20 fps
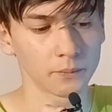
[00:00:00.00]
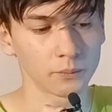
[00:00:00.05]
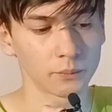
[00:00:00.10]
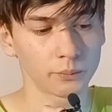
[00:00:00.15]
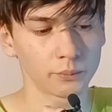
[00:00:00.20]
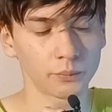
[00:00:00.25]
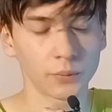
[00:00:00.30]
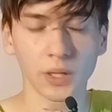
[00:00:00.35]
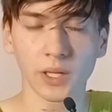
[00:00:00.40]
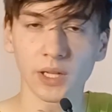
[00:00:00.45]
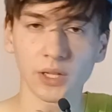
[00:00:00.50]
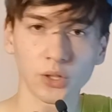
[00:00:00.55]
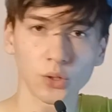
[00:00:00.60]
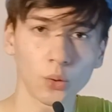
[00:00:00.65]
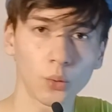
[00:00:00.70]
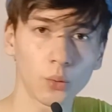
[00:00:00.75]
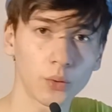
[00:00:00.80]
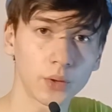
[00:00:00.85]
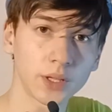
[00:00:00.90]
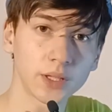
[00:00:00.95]
But it's
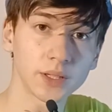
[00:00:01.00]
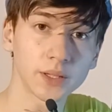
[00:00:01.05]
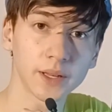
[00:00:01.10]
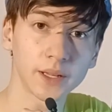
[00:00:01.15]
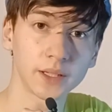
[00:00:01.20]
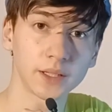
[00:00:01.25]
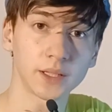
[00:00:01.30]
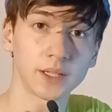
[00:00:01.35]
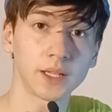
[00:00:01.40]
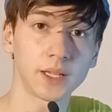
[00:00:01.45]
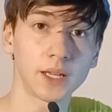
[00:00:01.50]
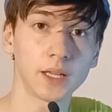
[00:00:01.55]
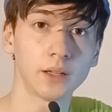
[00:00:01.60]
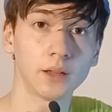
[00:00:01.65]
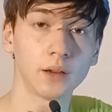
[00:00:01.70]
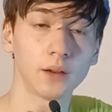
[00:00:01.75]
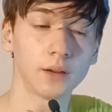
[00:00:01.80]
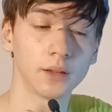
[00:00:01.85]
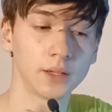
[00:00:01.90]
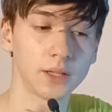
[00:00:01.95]
always nice to get
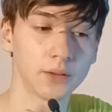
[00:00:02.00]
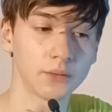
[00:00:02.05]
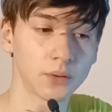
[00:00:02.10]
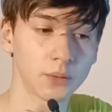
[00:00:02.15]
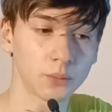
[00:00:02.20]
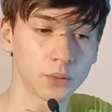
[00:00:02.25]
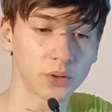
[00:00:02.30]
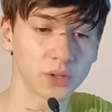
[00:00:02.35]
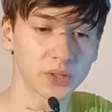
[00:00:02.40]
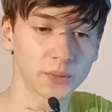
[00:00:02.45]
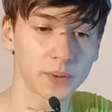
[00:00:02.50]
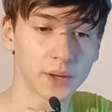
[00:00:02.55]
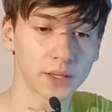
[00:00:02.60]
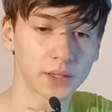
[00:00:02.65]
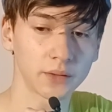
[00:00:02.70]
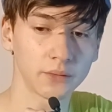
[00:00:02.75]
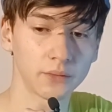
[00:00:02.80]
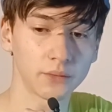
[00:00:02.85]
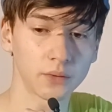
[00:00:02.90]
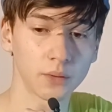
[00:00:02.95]
a different
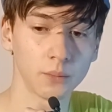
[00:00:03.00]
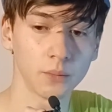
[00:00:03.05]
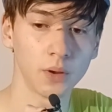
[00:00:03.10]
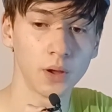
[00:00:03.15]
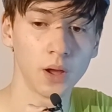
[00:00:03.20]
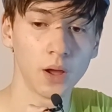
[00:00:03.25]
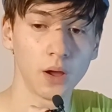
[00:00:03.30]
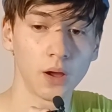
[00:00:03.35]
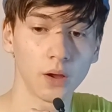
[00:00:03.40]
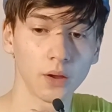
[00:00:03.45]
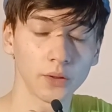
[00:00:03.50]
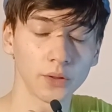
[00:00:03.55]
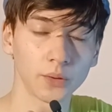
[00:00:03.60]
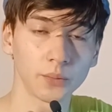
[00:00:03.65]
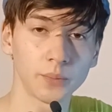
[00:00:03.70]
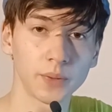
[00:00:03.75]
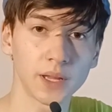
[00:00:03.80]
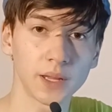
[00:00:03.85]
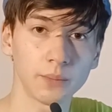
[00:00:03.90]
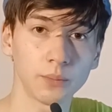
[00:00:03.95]
perspective from other
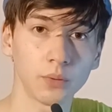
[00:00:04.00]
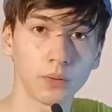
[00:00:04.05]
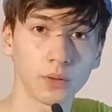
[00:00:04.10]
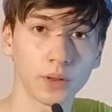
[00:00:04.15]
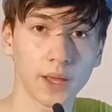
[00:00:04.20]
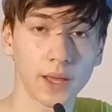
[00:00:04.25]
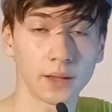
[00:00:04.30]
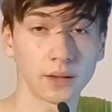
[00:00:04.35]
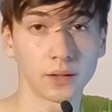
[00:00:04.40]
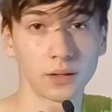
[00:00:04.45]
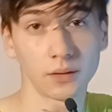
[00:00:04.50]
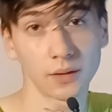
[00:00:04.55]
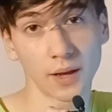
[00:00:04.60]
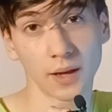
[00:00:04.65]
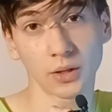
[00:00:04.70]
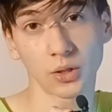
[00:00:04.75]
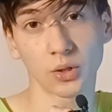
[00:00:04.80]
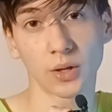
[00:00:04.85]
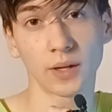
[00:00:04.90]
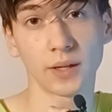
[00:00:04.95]
people and to
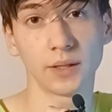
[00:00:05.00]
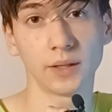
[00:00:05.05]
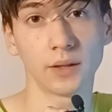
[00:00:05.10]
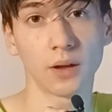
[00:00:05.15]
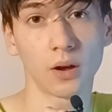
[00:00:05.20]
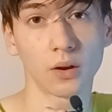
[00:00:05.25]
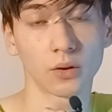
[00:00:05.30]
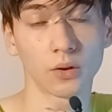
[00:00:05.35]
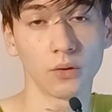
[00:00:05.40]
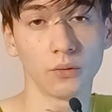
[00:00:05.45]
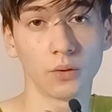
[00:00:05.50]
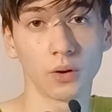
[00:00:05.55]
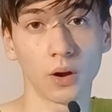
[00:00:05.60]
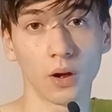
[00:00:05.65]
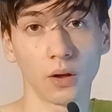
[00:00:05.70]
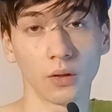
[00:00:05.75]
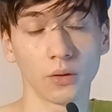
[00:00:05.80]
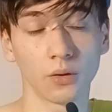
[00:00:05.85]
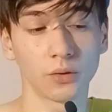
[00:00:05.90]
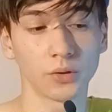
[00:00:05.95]
not try to talk over
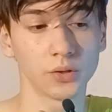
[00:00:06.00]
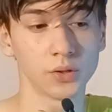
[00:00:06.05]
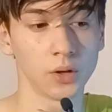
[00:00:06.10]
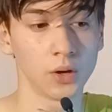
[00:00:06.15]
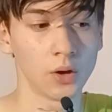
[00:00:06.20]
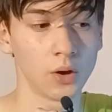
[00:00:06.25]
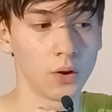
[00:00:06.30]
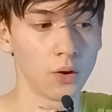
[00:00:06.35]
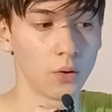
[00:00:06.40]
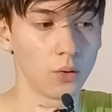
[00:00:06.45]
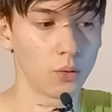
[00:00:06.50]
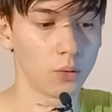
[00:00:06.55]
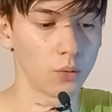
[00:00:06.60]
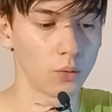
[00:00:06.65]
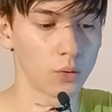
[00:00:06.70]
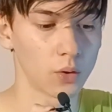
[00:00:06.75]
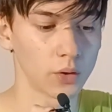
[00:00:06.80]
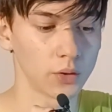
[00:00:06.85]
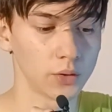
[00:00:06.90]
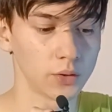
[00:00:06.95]
others
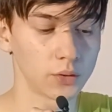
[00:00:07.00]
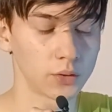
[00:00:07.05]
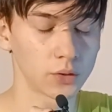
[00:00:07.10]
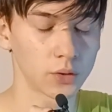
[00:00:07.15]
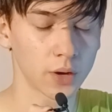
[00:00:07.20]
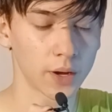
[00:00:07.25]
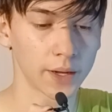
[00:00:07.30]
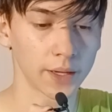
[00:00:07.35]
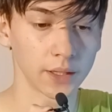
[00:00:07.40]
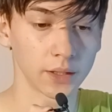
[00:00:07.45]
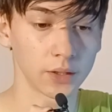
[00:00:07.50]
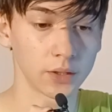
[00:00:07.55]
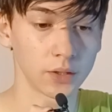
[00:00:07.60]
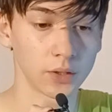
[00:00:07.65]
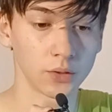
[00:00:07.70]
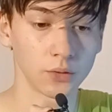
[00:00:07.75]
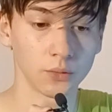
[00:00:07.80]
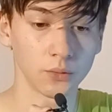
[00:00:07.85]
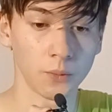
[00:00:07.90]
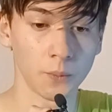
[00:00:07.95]
or trying
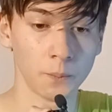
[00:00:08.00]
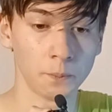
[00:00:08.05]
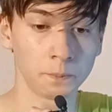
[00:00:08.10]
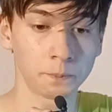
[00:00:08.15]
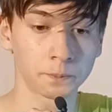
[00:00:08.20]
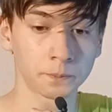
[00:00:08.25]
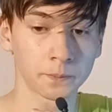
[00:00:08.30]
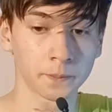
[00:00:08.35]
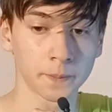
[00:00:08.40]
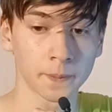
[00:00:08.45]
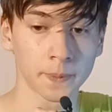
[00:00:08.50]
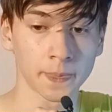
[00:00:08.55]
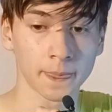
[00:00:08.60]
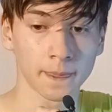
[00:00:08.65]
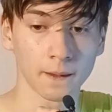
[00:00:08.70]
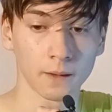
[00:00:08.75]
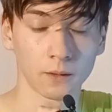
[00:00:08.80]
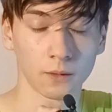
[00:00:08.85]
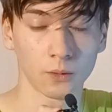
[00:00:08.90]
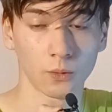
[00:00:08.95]
to
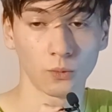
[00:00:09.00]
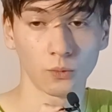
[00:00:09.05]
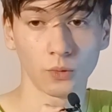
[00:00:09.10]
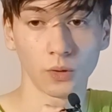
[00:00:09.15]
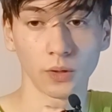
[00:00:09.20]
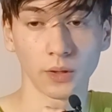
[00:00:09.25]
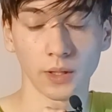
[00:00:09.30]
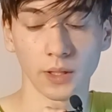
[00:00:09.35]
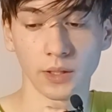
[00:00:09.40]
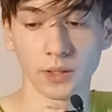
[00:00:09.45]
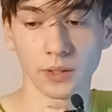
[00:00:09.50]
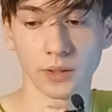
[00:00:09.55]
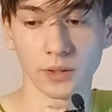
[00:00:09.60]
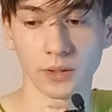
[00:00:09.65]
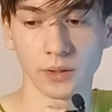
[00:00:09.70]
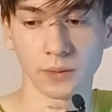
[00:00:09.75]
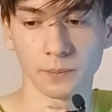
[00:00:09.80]
really just